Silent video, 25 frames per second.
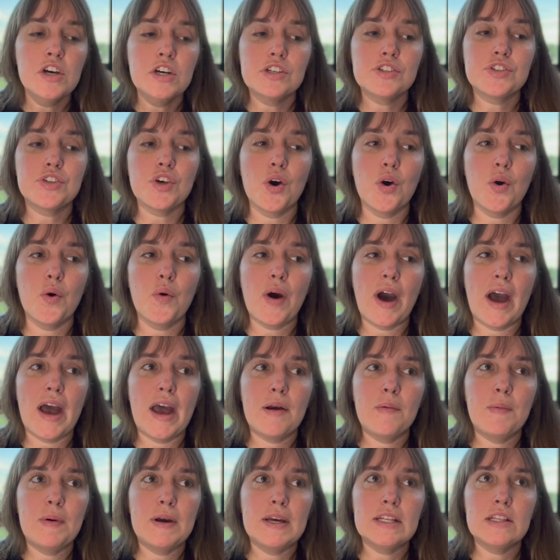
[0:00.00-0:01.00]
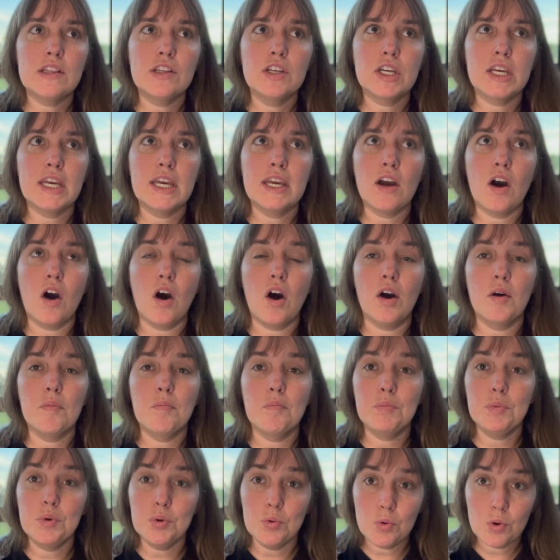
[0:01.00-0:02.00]
So I went looking
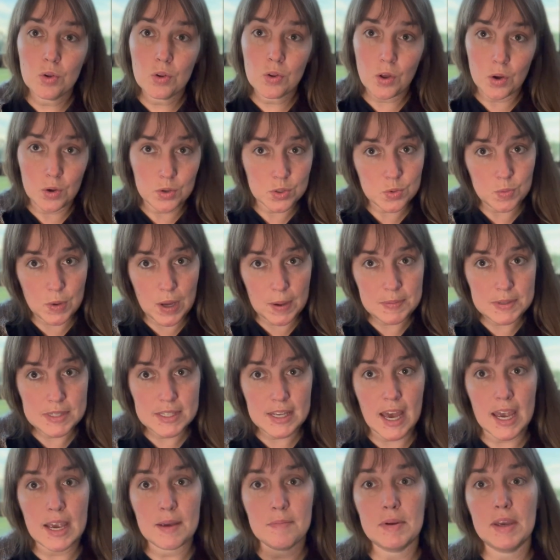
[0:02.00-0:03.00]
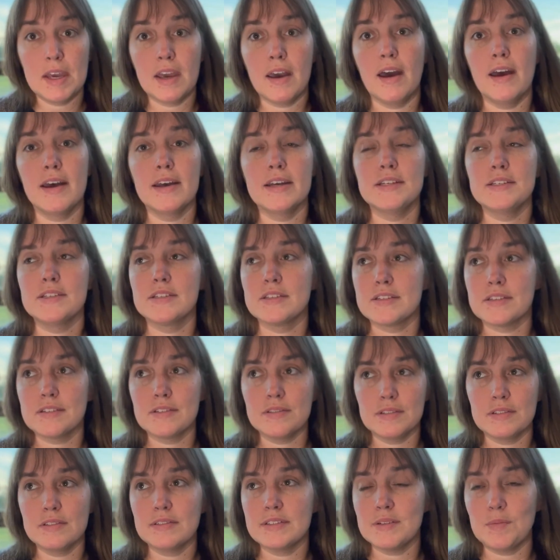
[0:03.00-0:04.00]
on Moonglow's website because
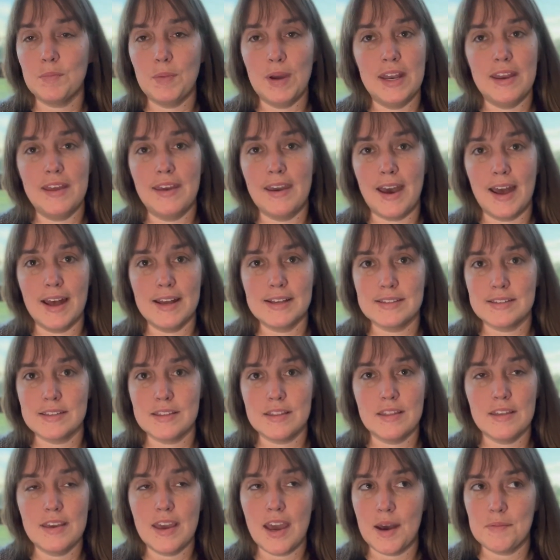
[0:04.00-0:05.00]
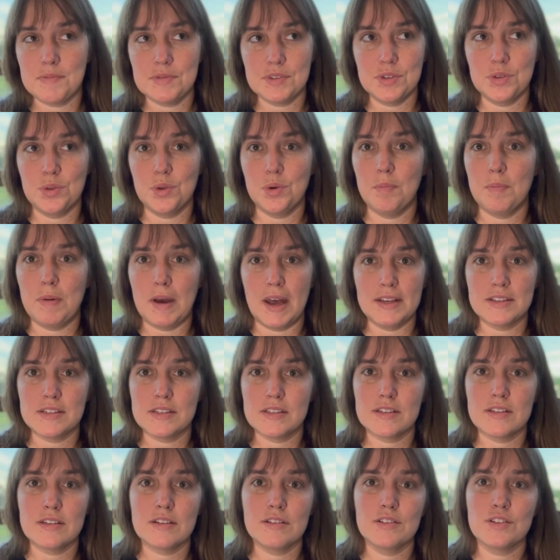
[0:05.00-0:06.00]
Whitney has the absolute best
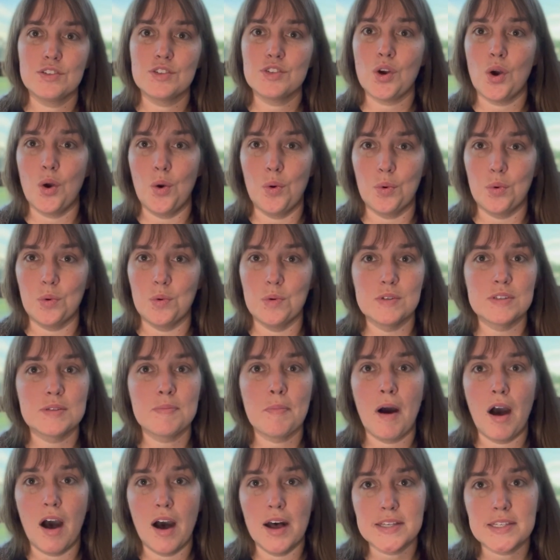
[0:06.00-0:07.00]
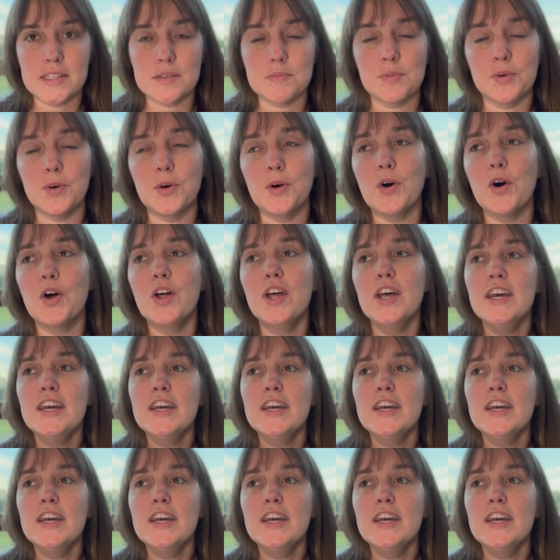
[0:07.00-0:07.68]
tonals possible.